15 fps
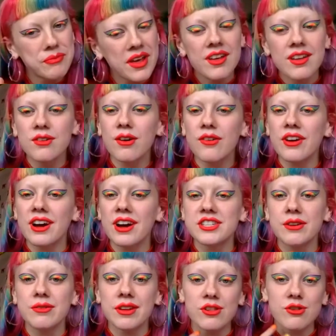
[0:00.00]
Not that I
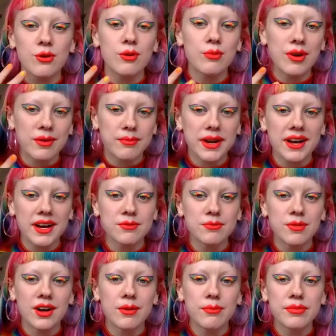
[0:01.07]
don't enjoy wearing black and
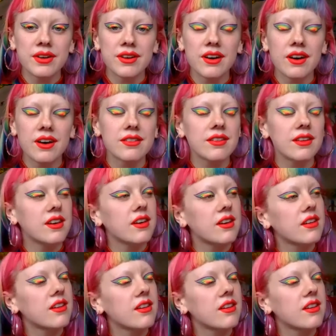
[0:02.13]
white, but I think,